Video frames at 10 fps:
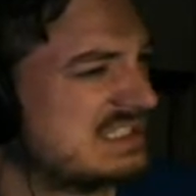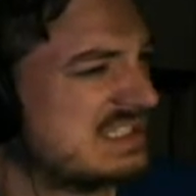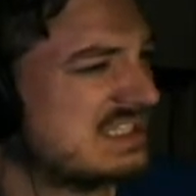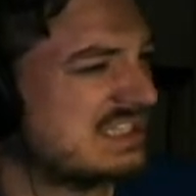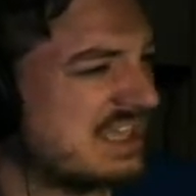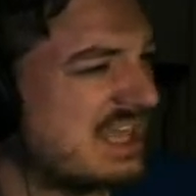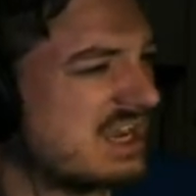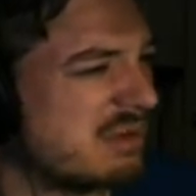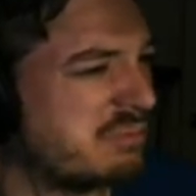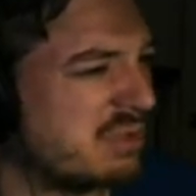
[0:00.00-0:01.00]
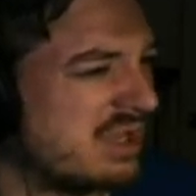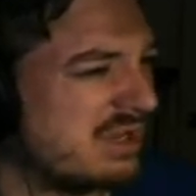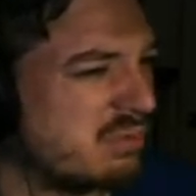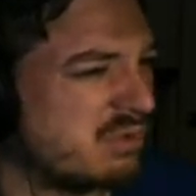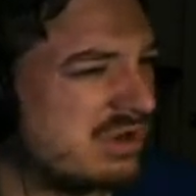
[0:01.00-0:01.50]
It's a lot of blood at
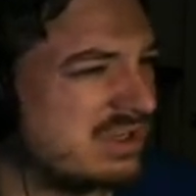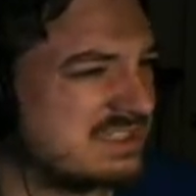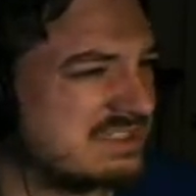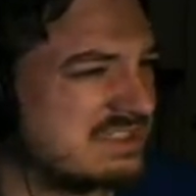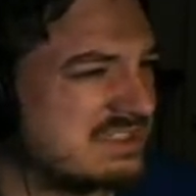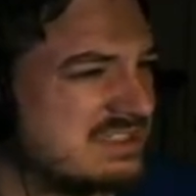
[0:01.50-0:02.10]
once.